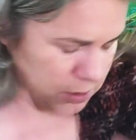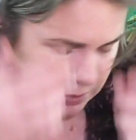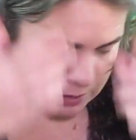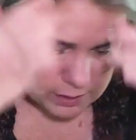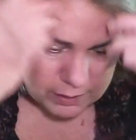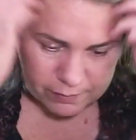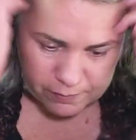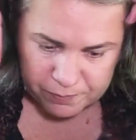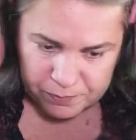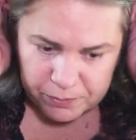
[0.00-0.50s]
You
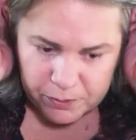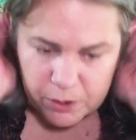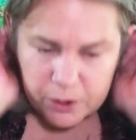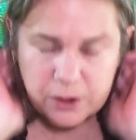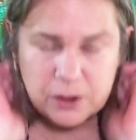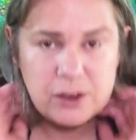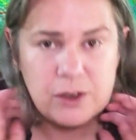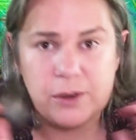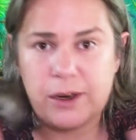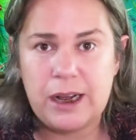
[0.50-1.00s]

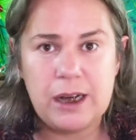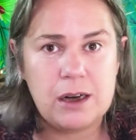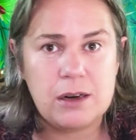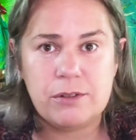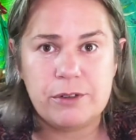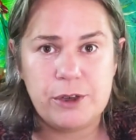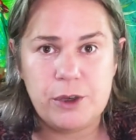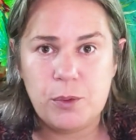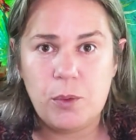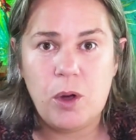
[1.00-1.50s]
can do it
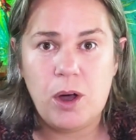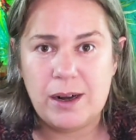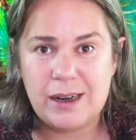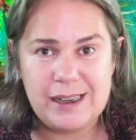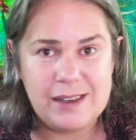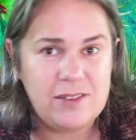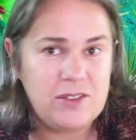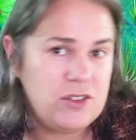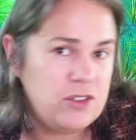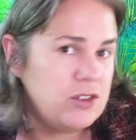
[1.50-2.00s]
however you want.
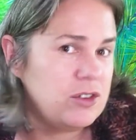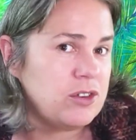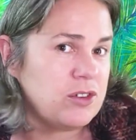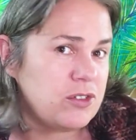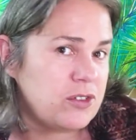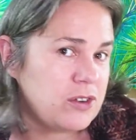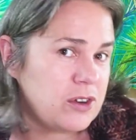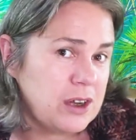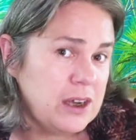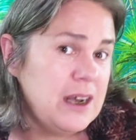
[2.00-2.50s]

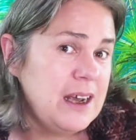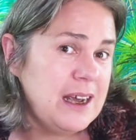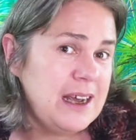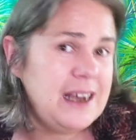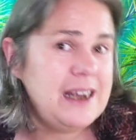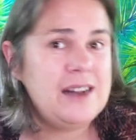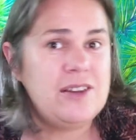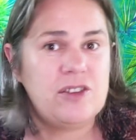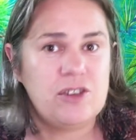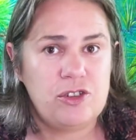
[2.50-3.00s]

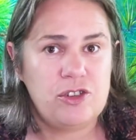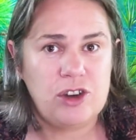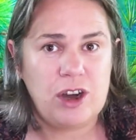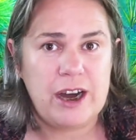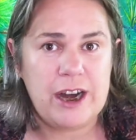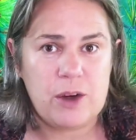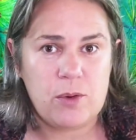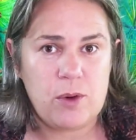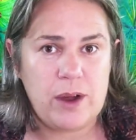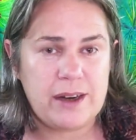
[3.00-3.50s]
It's a
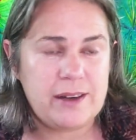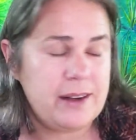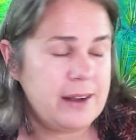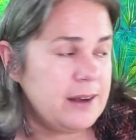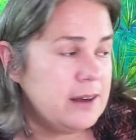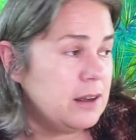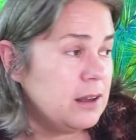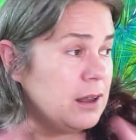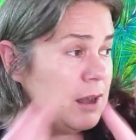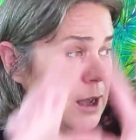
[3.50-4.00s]
giant
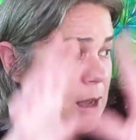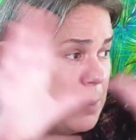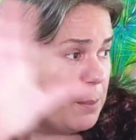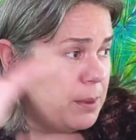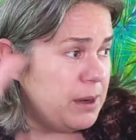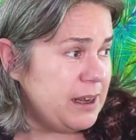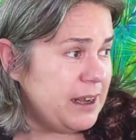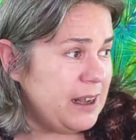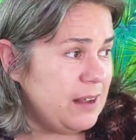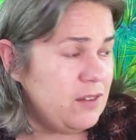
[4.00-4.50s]
rectangle,
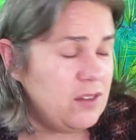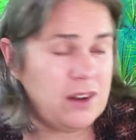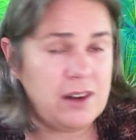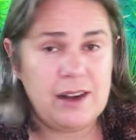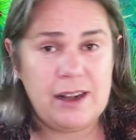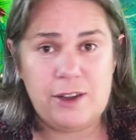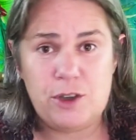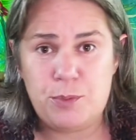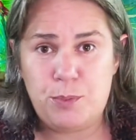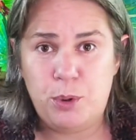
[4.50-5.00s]
but it gives a
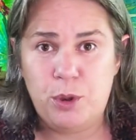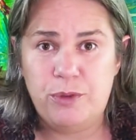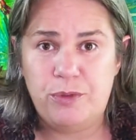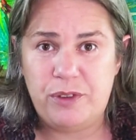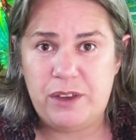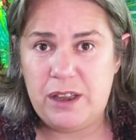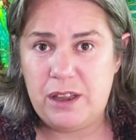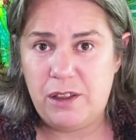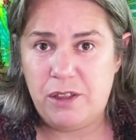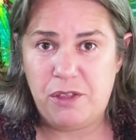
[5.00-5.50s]
nice
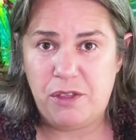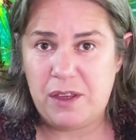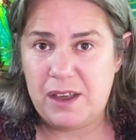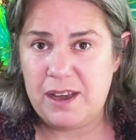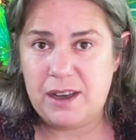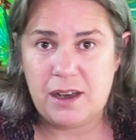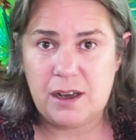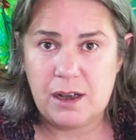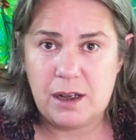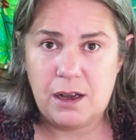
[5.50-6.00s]
poofy
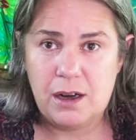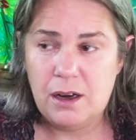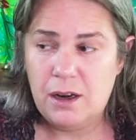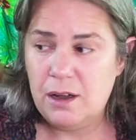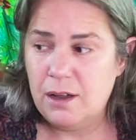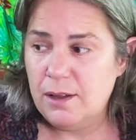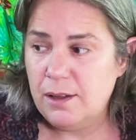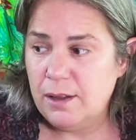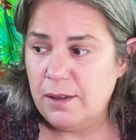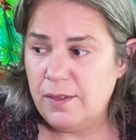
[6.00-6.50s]
thing
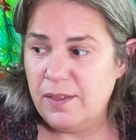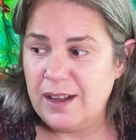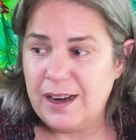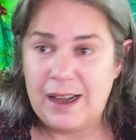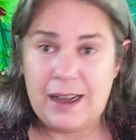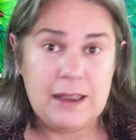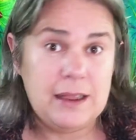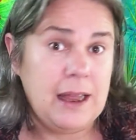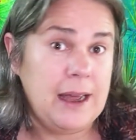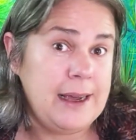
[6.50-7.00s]
that
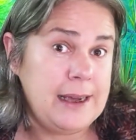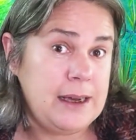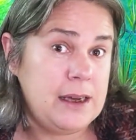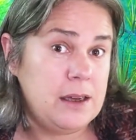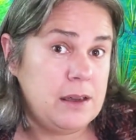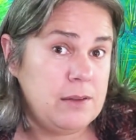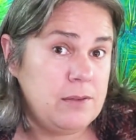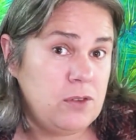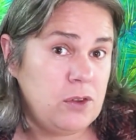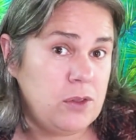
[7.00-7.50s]
I like.
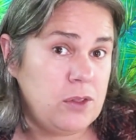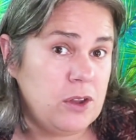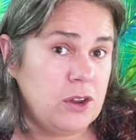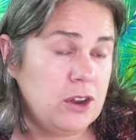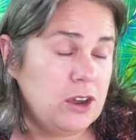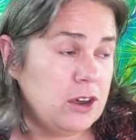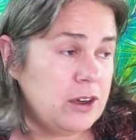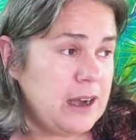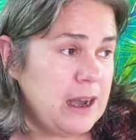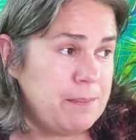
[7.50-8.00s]
So the
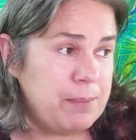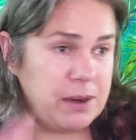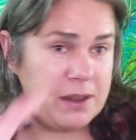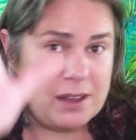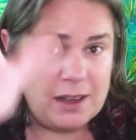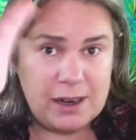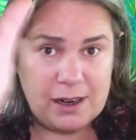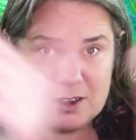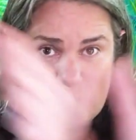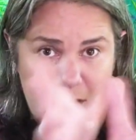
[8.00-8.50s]
look, but
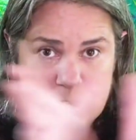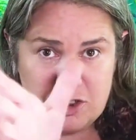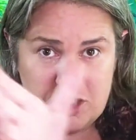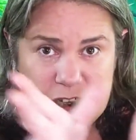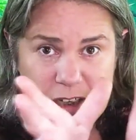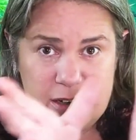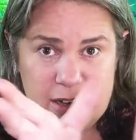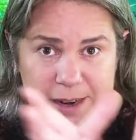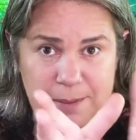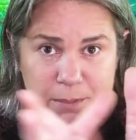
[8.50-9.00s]
then it's
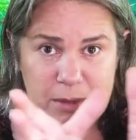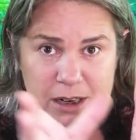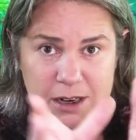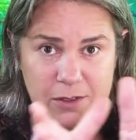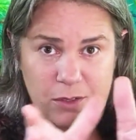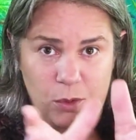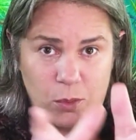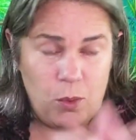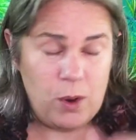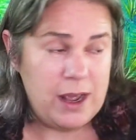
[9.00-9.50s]
nipped in
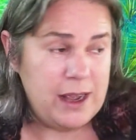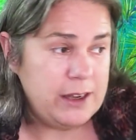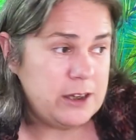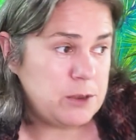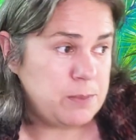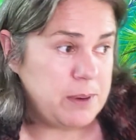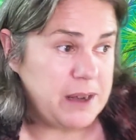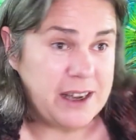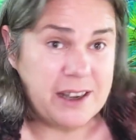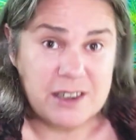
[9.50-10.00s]
at the
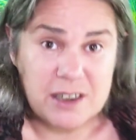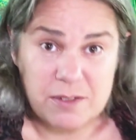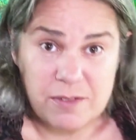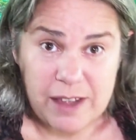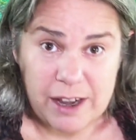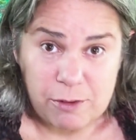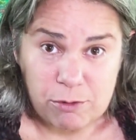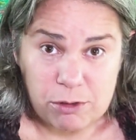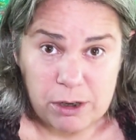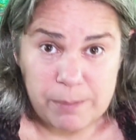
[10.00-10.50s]
waist because of
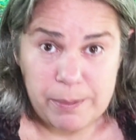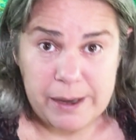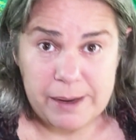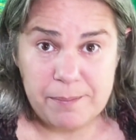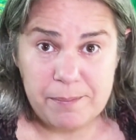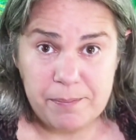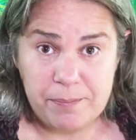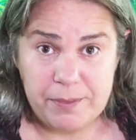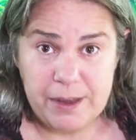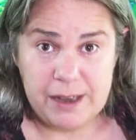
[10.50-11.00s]
that ribbing
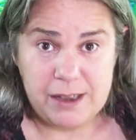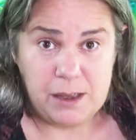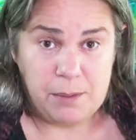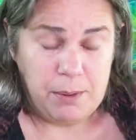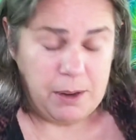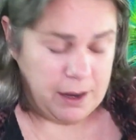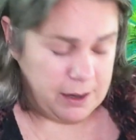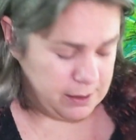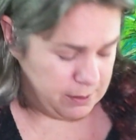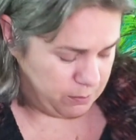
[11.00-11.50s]
at the
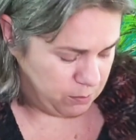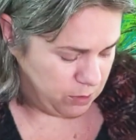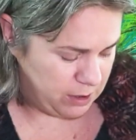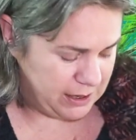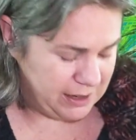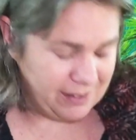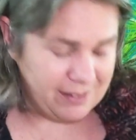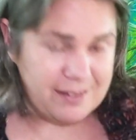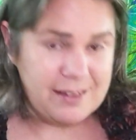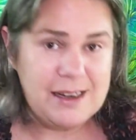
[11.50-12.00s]
bottom,
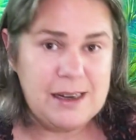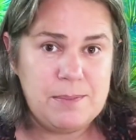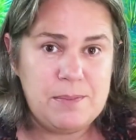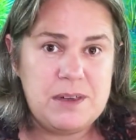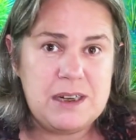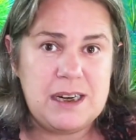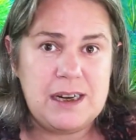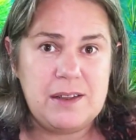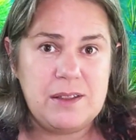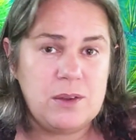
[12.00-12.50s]
right? It's
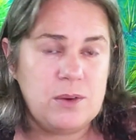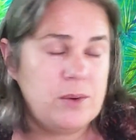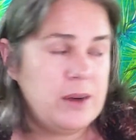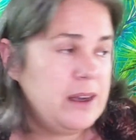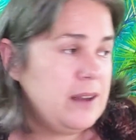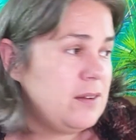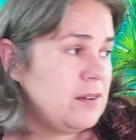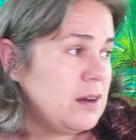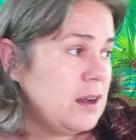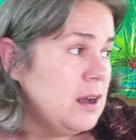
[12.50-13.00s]
nipped in at the
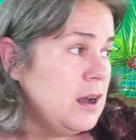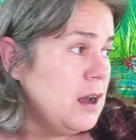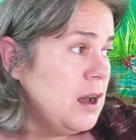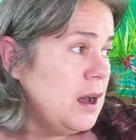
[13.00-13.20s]
waist,